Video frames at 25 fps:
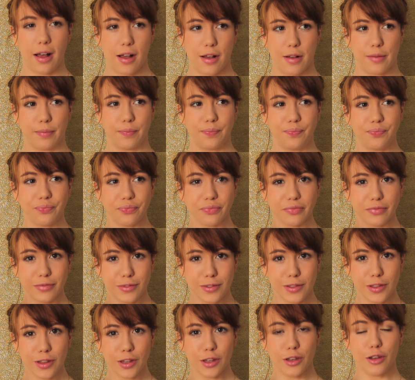
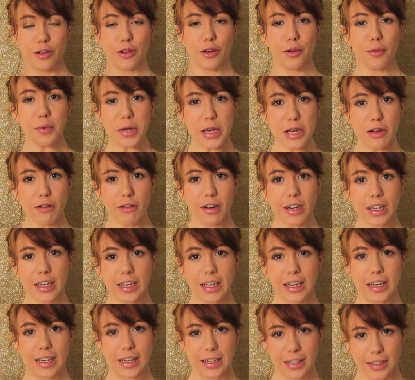You know when you're like
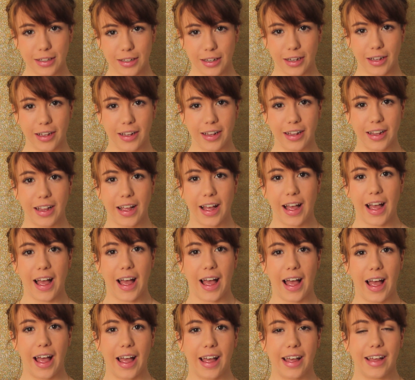a little girl
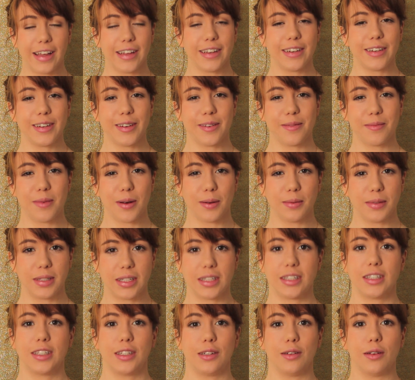and your mum
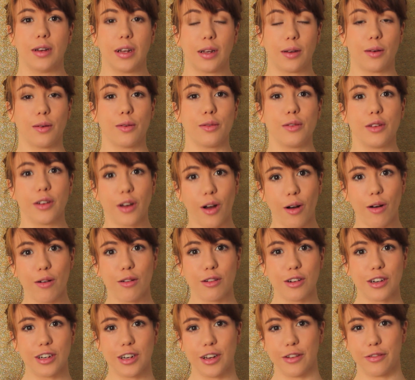says to you like, oh, you're
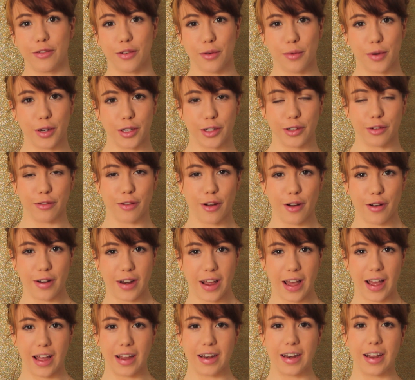old enough to wash your own
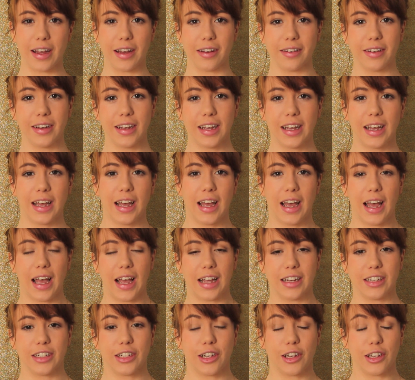hair now,
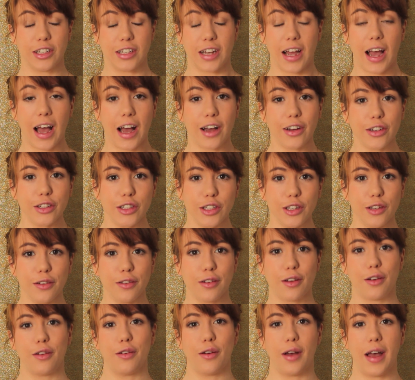and she goes, how do you
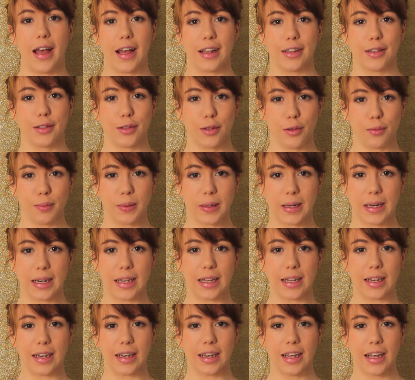know your hair's super
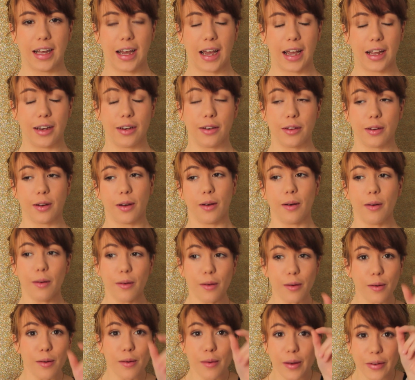clean? And you go,
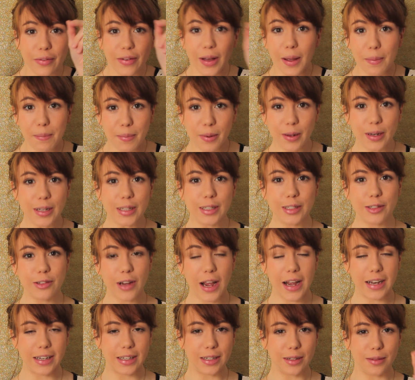oh, if I pull a
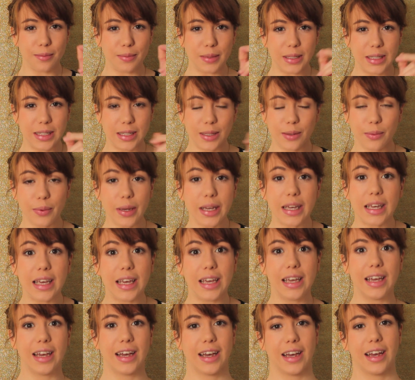strand it'll be
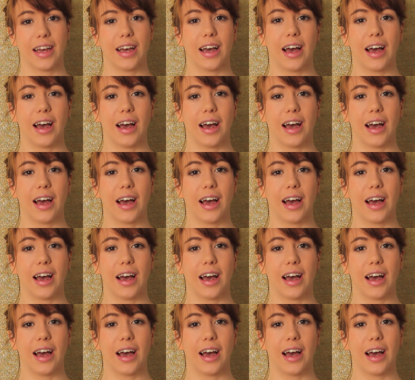squeaky.